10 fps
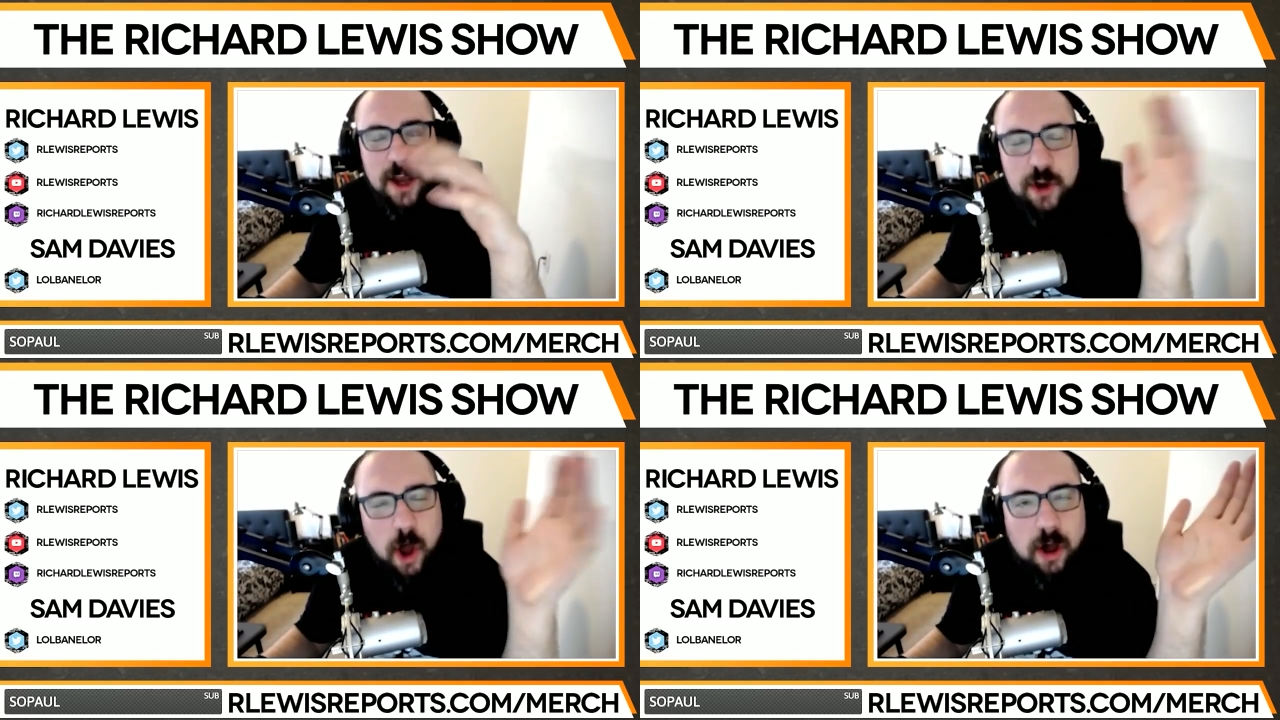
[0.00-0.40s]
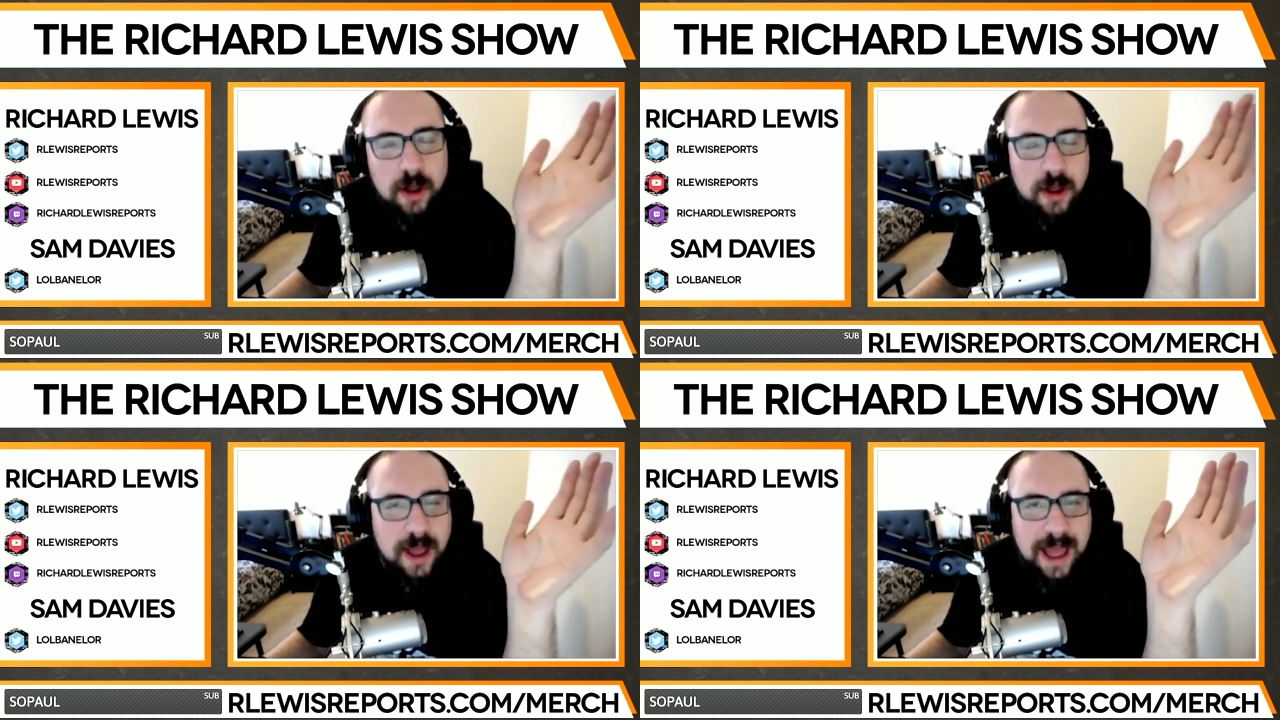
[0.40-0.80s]

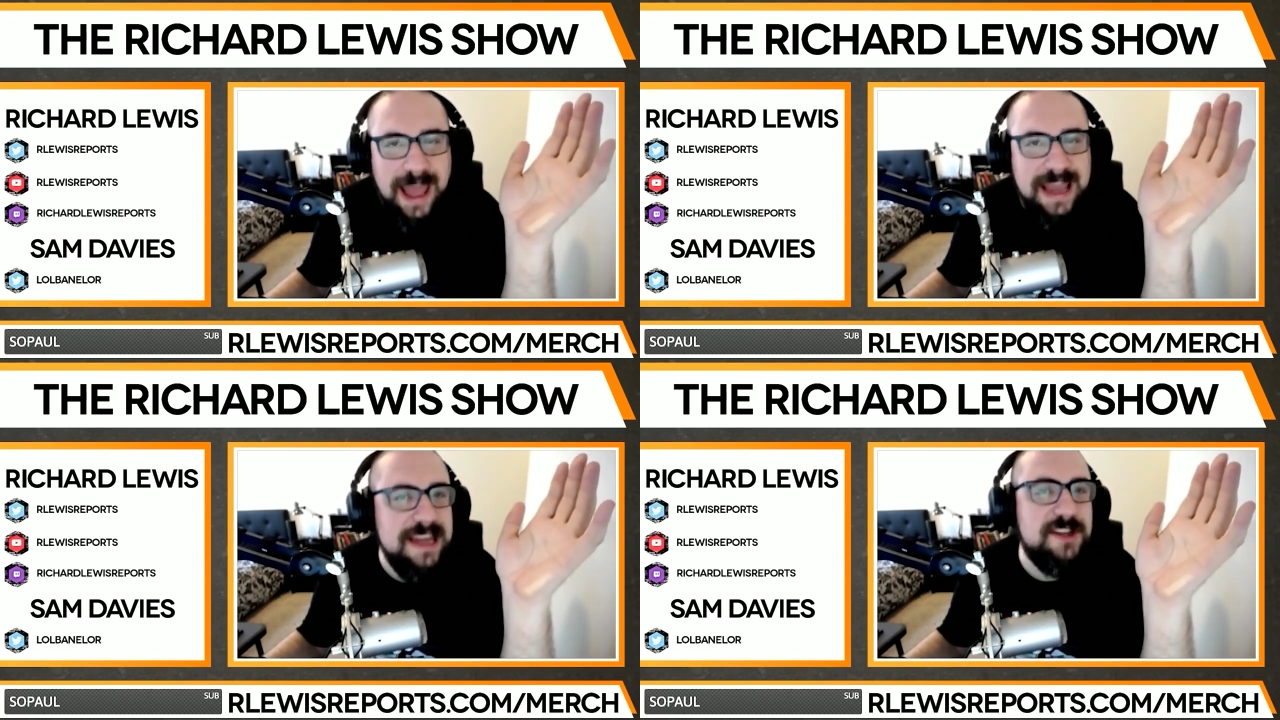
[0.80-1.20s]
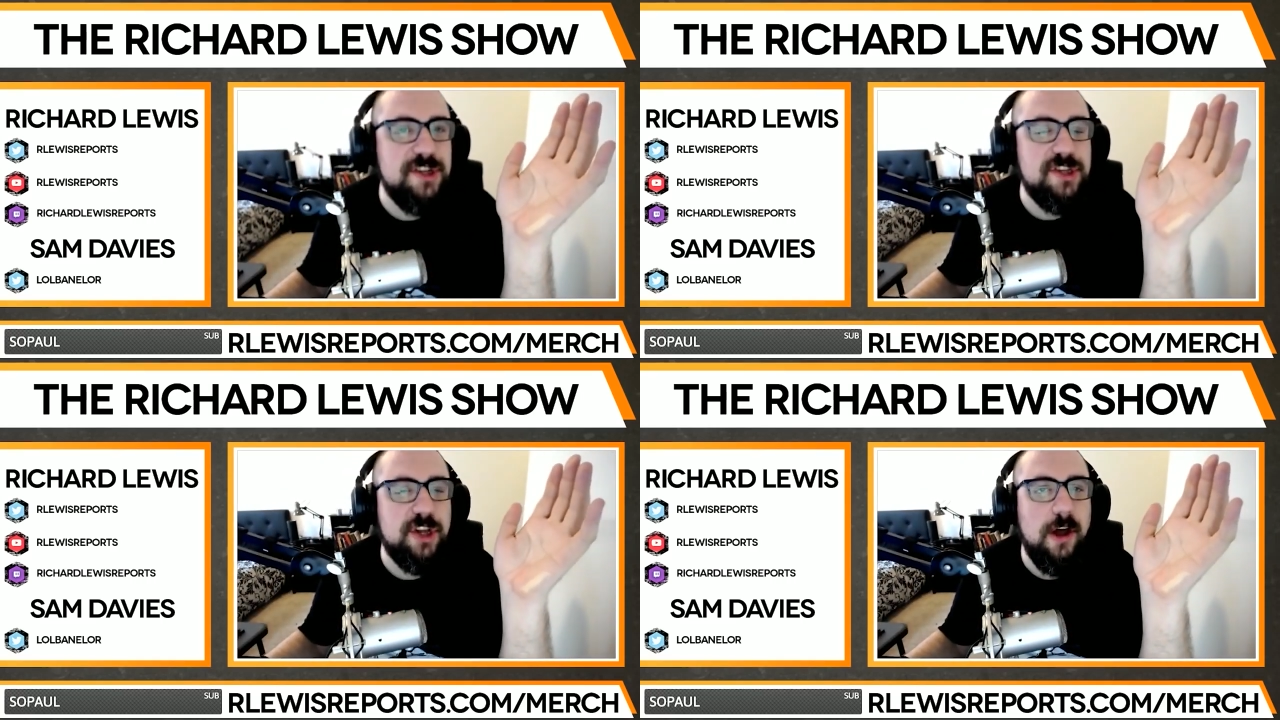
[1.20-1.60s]
Not
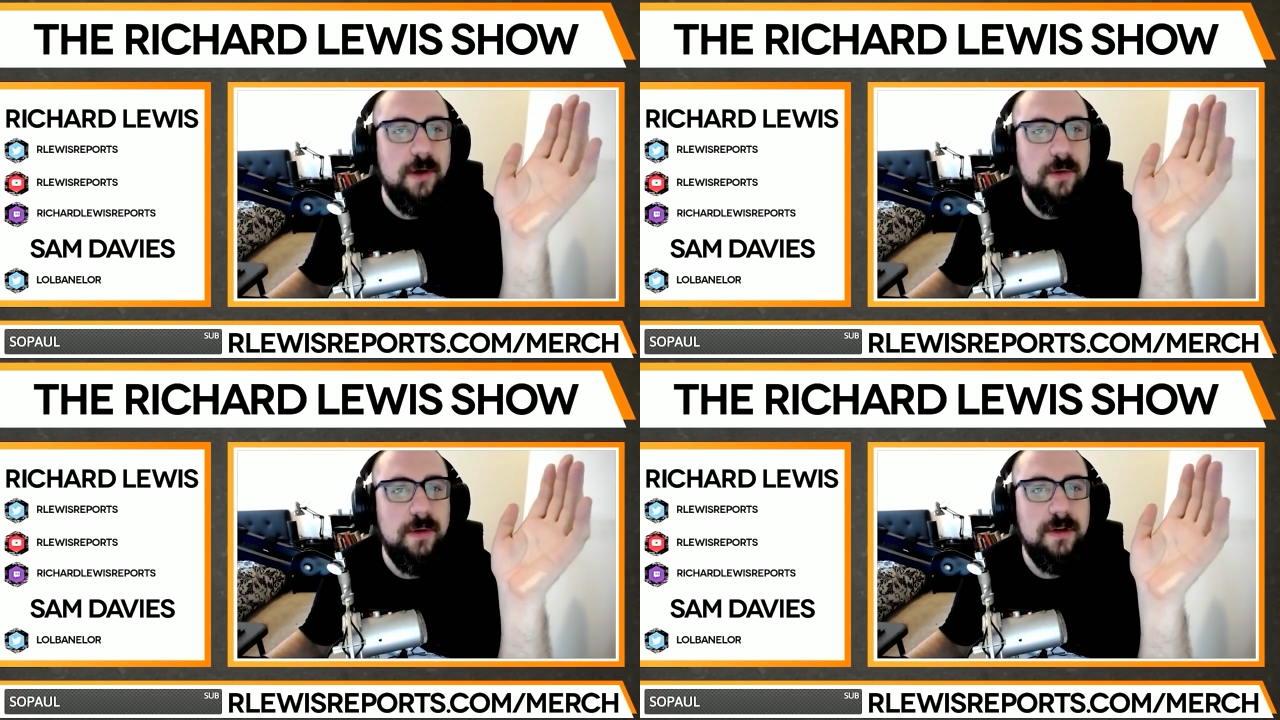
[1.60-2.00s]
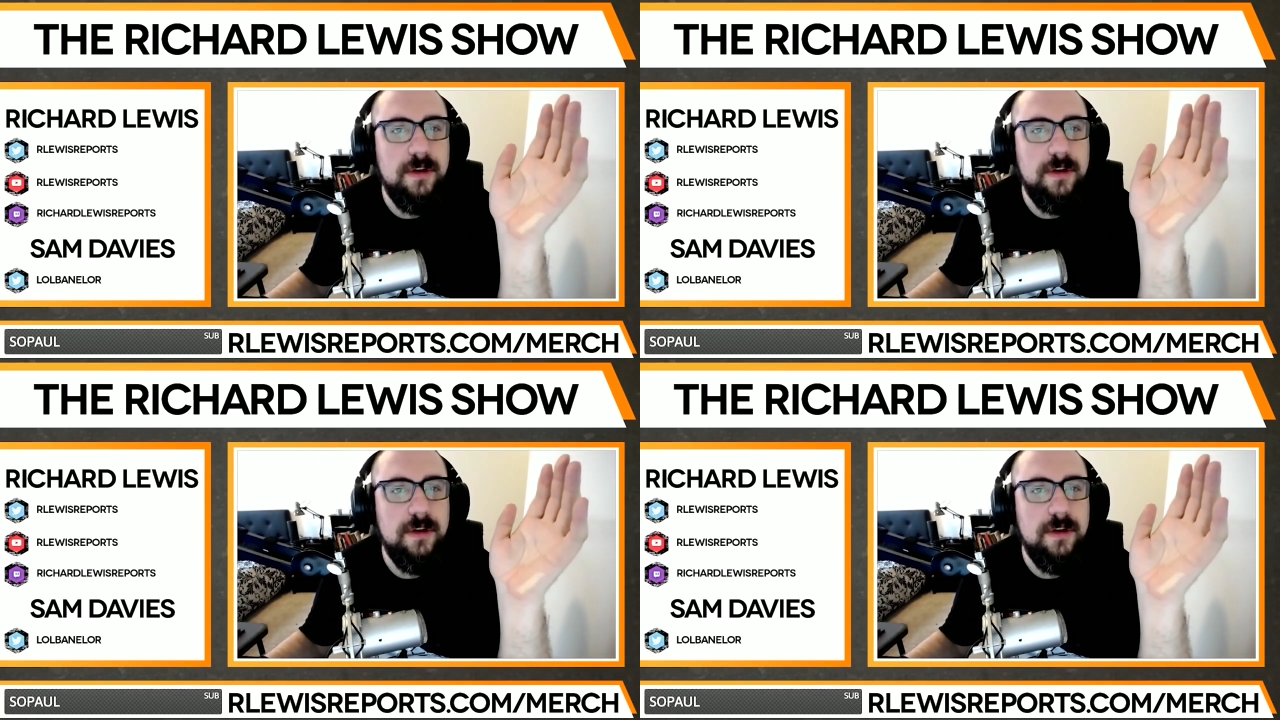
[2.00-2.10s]
ages ago.